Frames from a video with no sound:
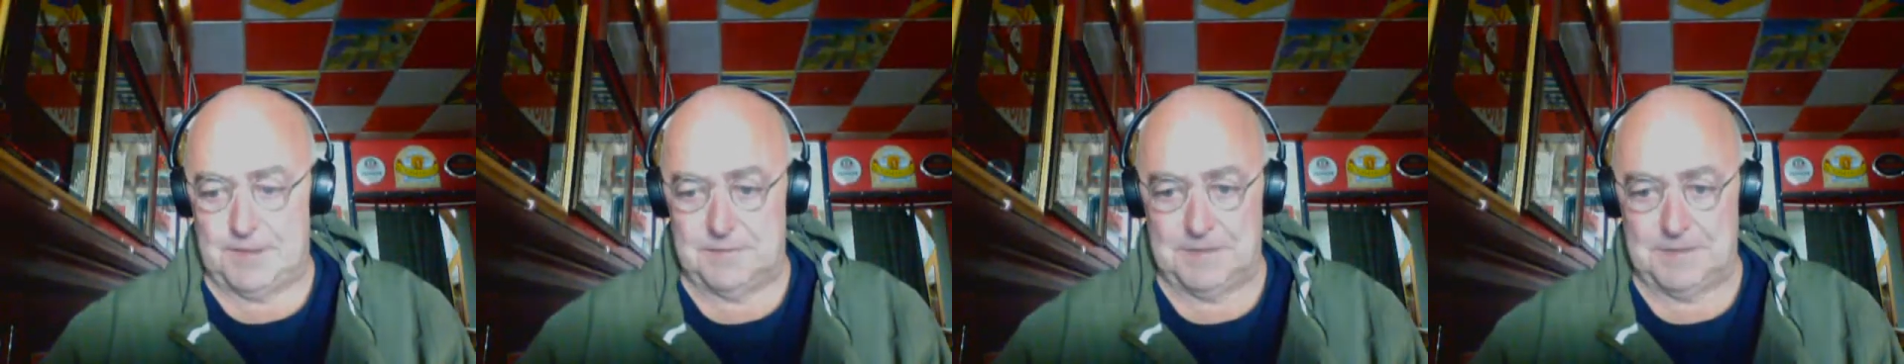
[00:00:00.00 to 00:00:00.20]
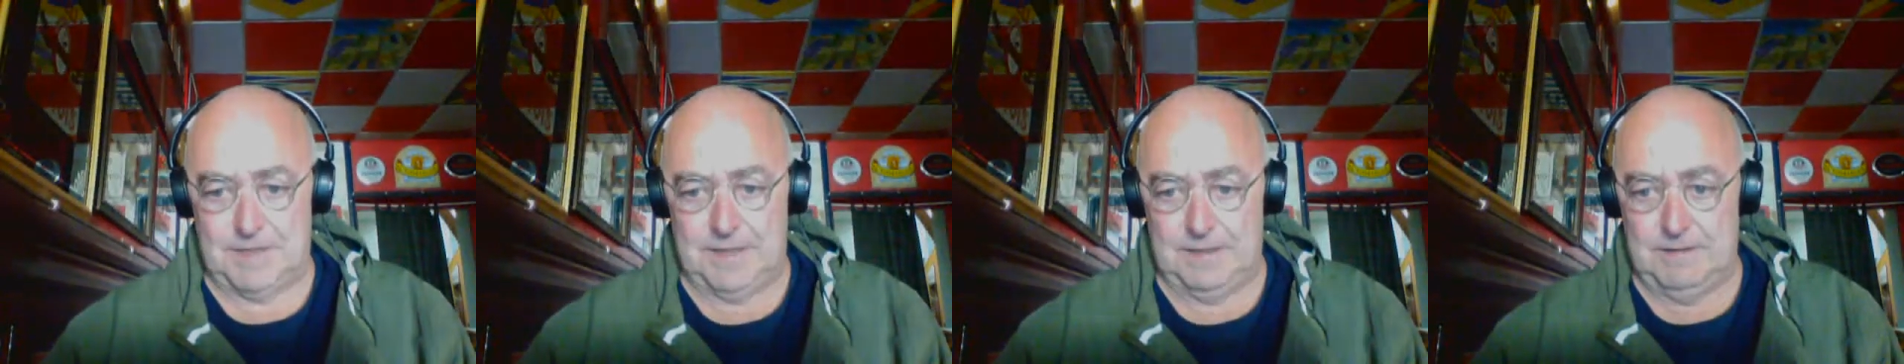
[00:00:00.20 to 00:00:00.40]

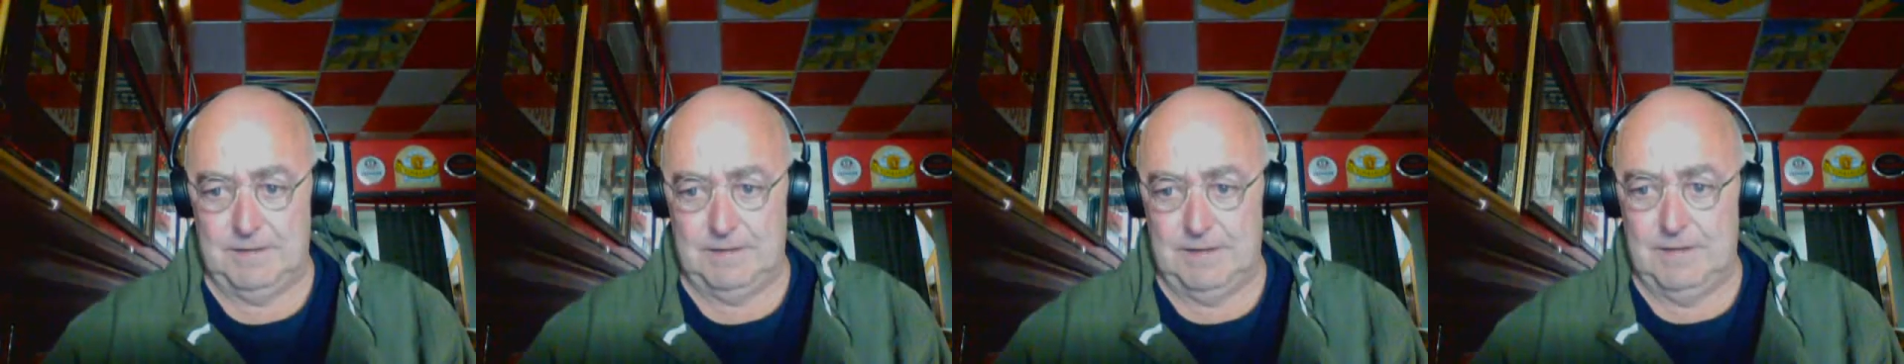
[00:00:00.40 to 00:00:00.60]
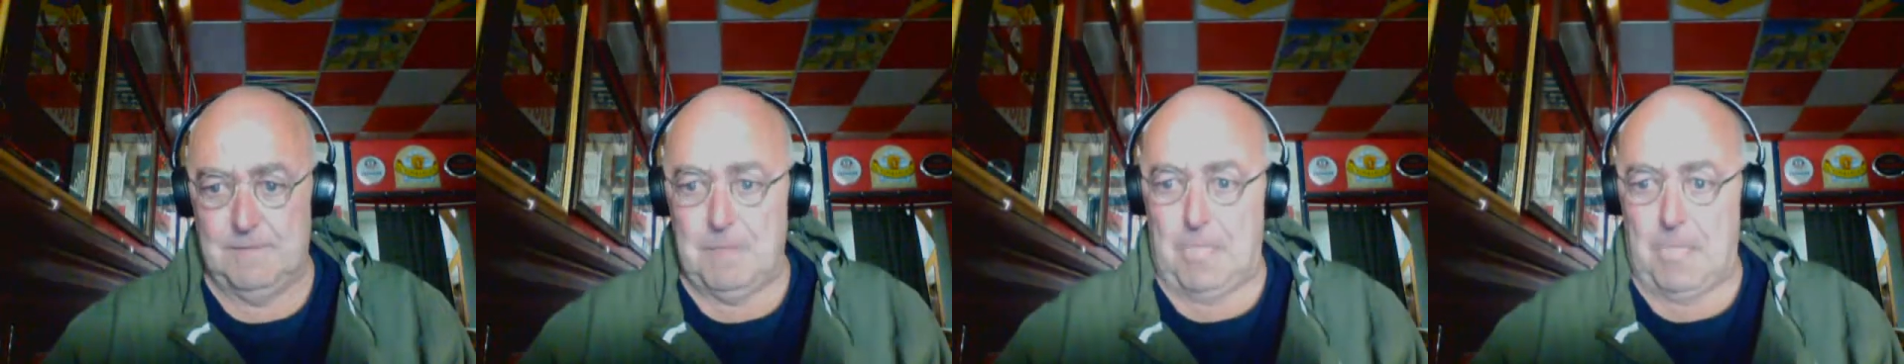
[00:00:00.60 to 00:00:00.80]
okay,
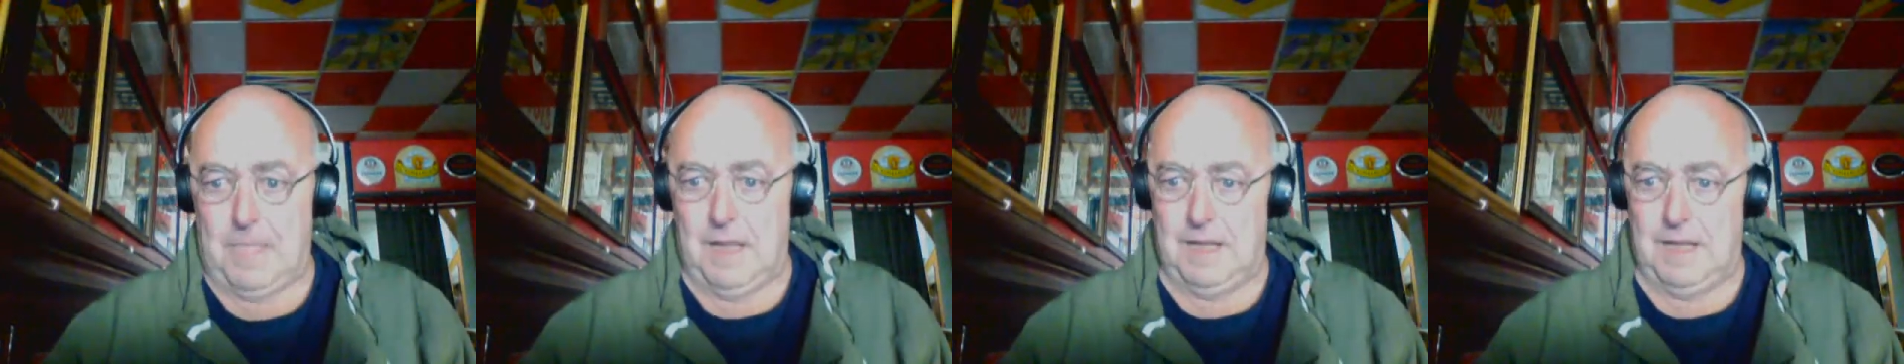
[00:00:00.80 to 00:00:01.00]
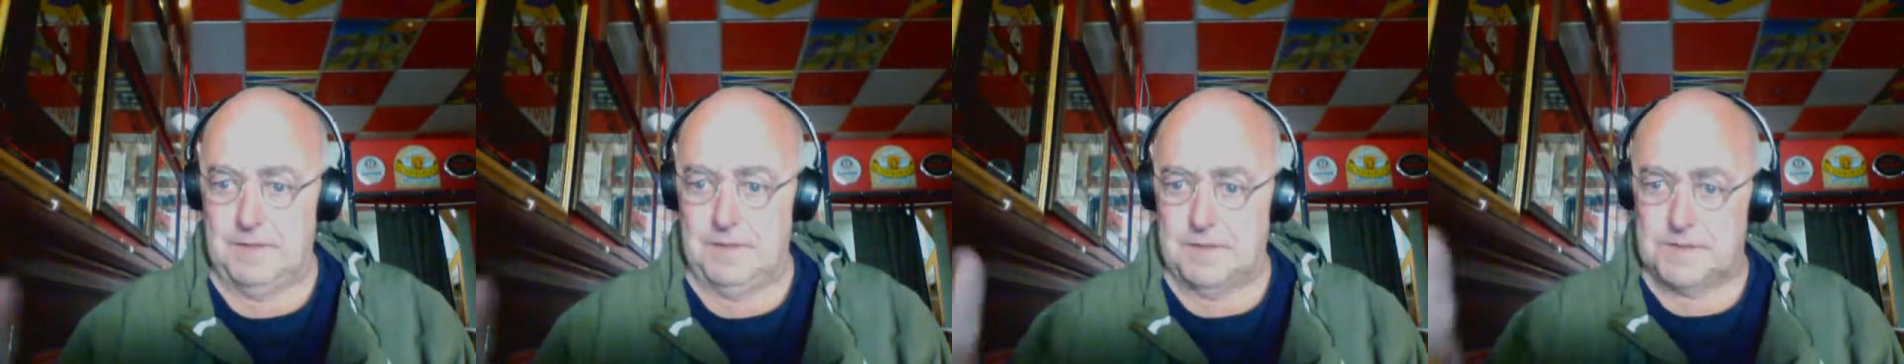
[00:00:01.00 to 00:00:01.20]

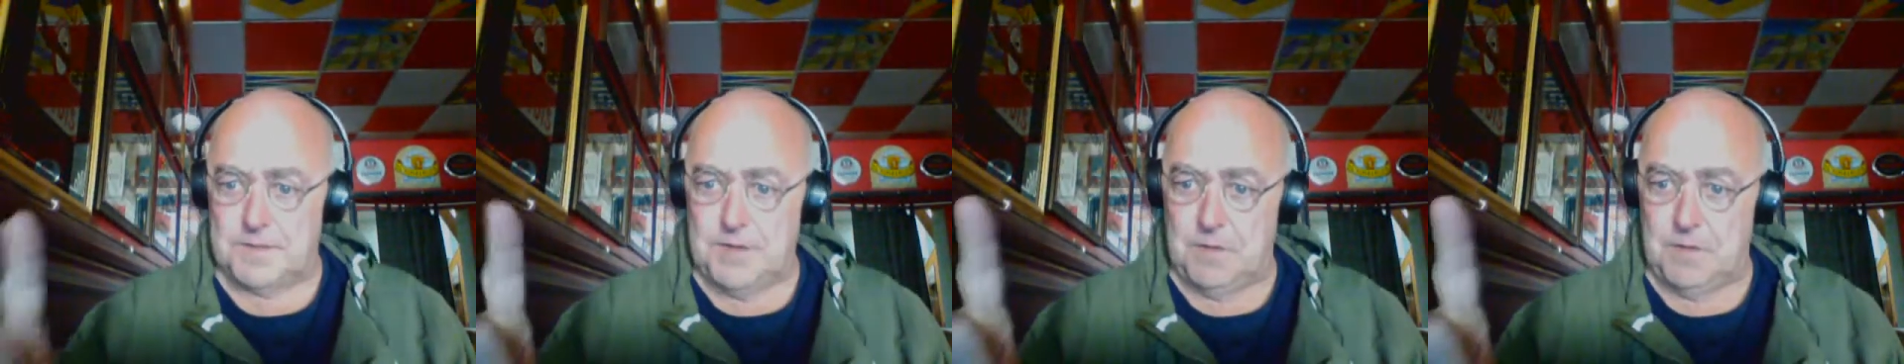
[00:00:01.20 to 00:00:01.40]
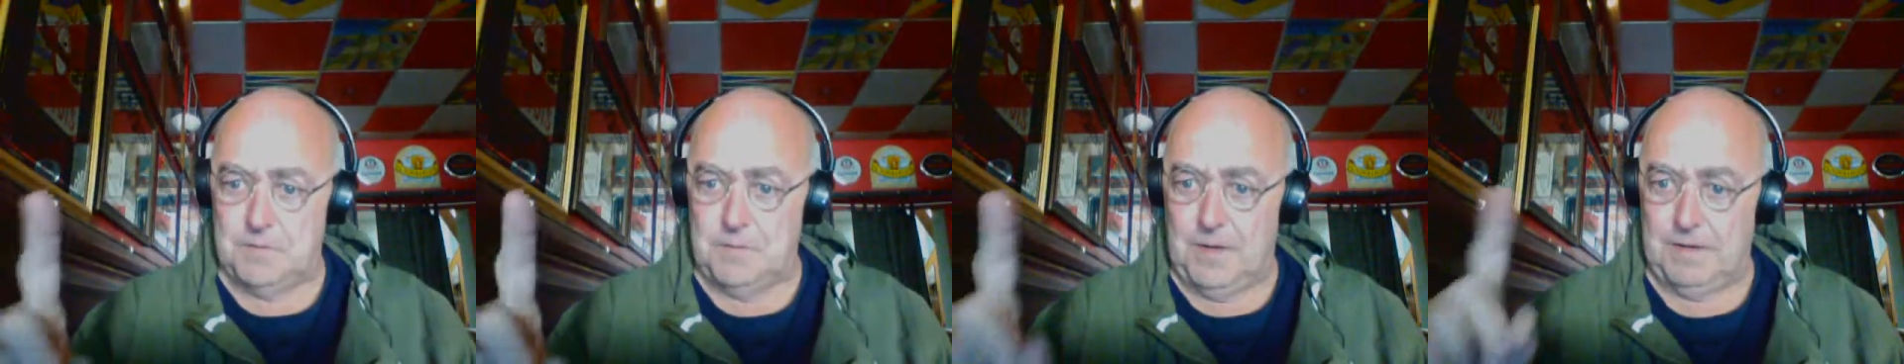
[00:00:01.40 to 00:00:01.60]
and there's
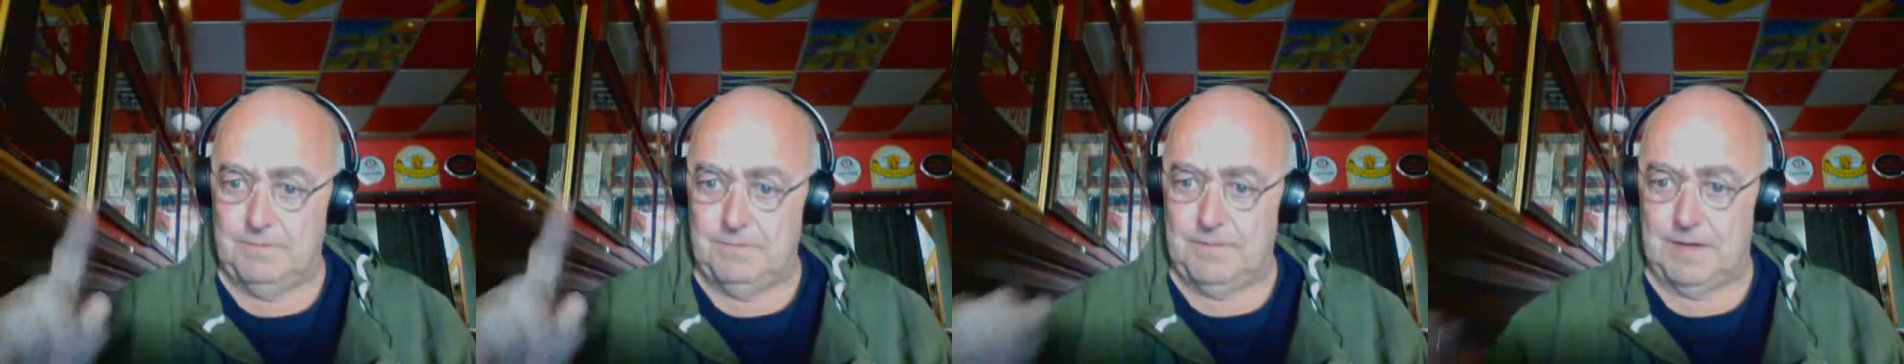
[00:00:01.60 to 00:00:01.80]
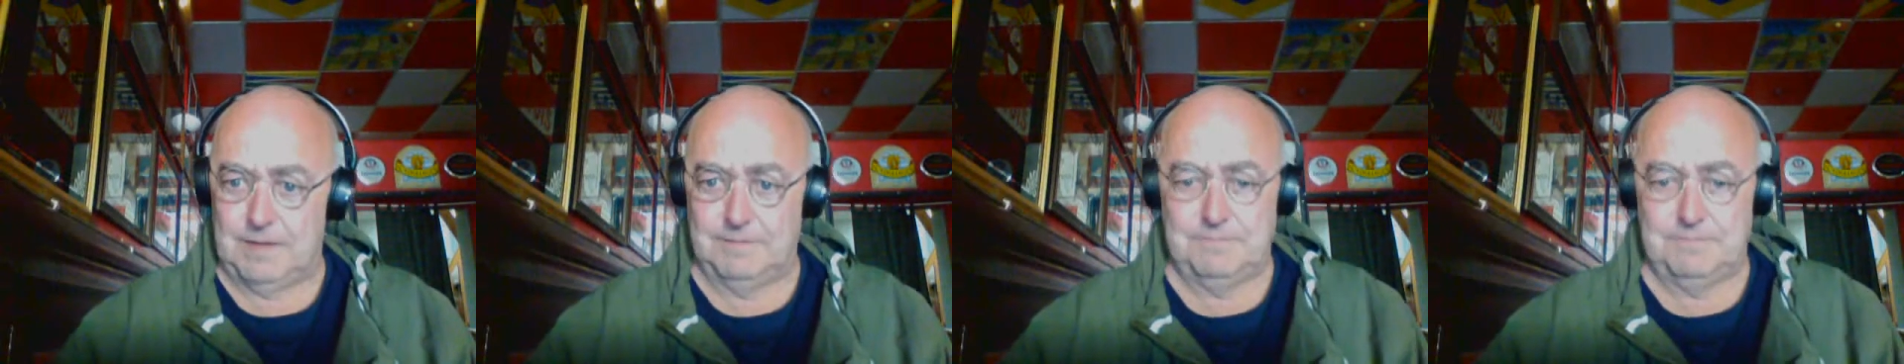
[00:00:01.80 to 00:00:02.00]
no
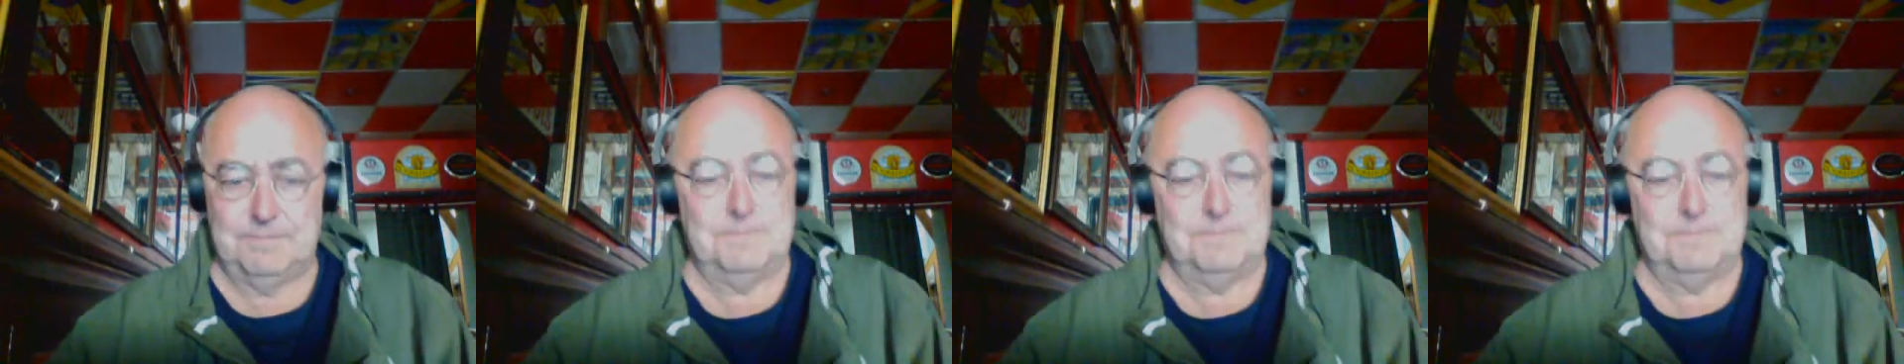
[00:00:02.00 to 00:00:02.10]
Wi-Fi.